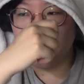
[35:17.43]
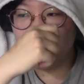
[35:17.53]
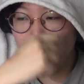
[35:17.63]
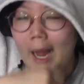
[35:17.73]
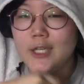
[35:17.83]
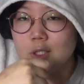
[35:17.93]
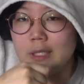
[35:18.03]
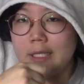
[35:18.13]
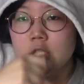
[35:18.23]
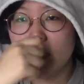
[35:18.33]

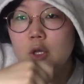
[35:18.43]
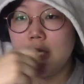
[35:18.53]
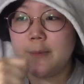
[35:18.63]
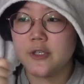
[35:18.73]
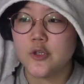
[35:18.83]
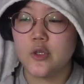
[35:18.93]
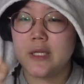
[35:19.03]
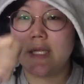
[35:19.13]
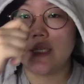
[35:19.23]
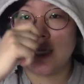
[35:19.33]
gradually, slowly but
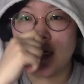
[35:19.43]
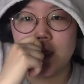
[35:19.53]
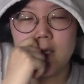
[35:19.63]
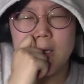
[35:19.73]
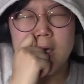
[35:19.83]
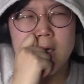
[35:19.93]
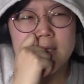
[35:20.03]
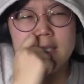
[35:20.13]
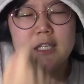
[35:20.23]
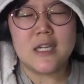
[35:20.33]
surely, the color
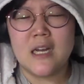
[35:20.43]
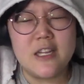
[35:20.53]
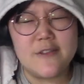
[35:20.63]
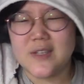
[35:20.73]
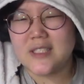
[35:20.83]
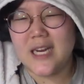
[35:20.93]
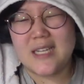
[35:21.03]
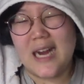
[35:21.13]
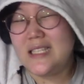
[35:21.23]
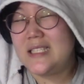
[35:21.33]
even change.
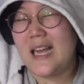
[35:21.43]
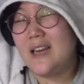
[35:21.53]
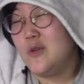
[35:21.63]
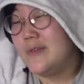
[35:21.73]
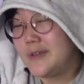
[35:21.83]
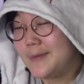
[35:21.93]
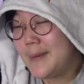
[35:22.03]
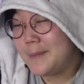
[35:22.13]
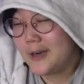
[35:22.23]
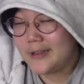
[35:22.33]
I don't even
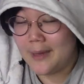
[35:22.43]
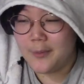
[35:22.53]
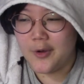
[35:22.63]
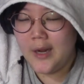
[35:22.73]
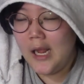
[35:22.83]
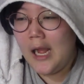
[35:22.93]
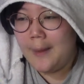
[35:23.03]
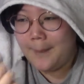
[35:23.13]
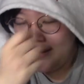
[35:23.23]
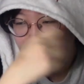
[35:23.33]
remember at that point,
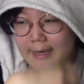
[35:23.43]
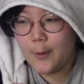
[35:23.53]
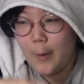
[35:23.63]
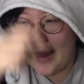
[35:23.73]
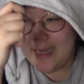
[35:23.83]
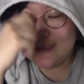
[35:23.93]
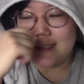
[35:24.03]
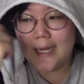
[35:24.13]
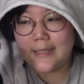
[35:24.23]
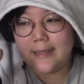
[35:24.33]
But like as
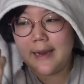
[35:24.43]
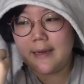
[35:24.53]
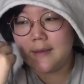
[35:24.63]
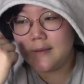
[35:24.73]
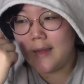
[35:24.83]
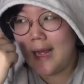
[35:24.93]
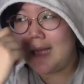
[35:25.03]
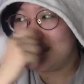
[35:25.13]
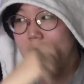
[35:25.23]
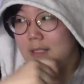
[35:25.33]

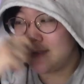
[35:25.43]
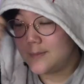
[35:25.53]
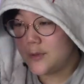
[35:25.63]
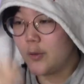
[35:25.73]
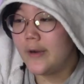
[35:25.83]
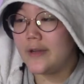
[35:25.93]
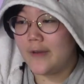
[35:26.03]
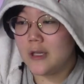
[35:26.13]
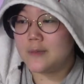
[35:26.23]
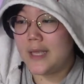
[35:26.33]
the story
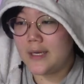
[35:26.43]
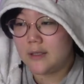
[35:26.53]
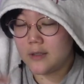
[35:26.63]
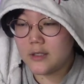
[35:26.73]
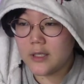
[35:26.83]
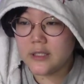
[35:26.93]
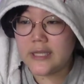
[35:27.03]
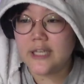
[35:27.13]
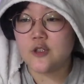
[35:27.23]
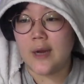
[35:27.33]
develops and
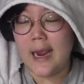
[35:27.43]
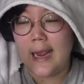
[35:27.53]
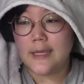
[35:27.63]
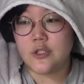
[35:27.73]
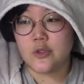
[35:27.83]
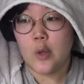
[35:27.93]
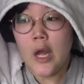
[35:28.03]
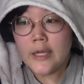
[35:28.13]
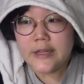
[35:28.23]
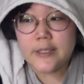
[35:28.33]
they try to
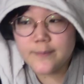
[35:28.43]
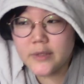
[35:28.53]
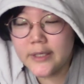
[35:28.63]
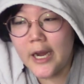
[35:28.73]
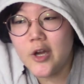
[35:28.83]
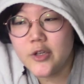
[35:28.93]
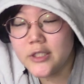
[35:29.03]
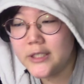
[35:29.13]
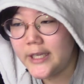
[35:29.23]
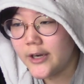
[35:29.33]
the
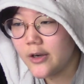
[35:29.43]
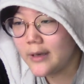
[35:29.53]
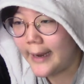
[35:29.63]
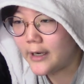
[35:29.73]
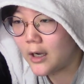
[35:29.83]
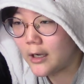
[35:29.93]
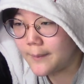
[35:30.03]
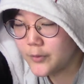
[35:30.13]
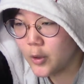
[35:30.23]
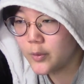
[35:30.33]
characters here, like
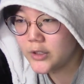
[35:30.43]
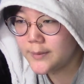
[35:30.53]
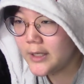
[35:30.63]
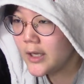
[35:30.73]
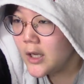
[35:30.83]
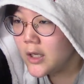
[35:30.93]
Tomoshibi,